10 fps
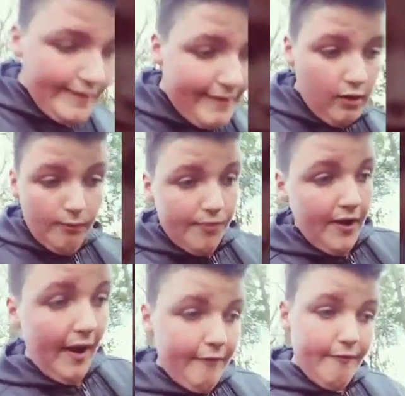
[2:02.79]
like
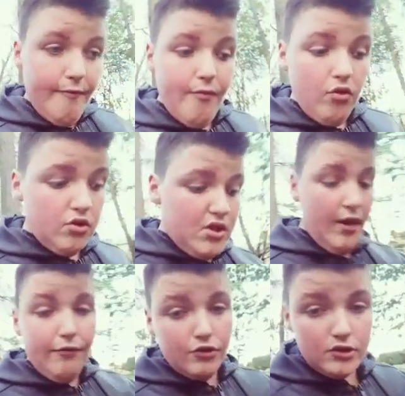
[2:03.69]
shops are having more
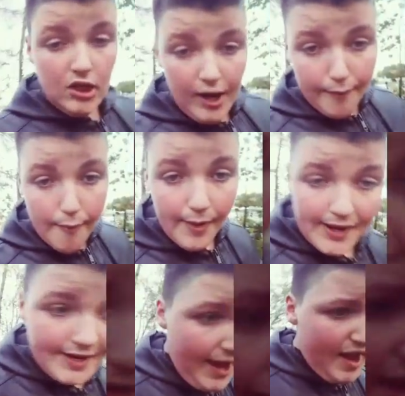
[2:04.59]
stuff or Cyber
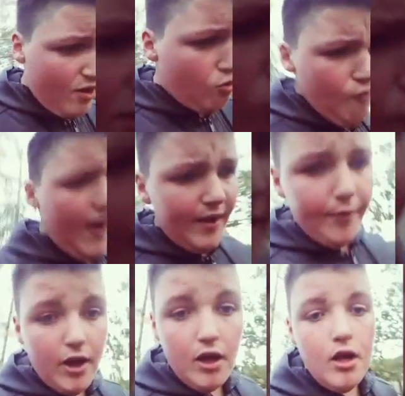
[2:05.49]
Monday and all
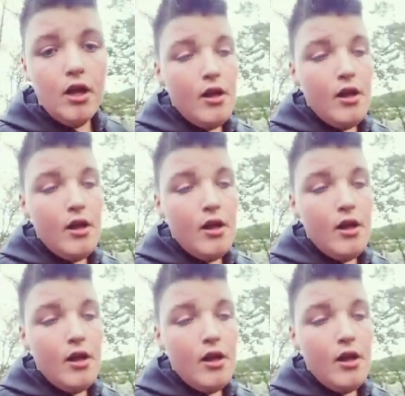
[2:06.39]
that, but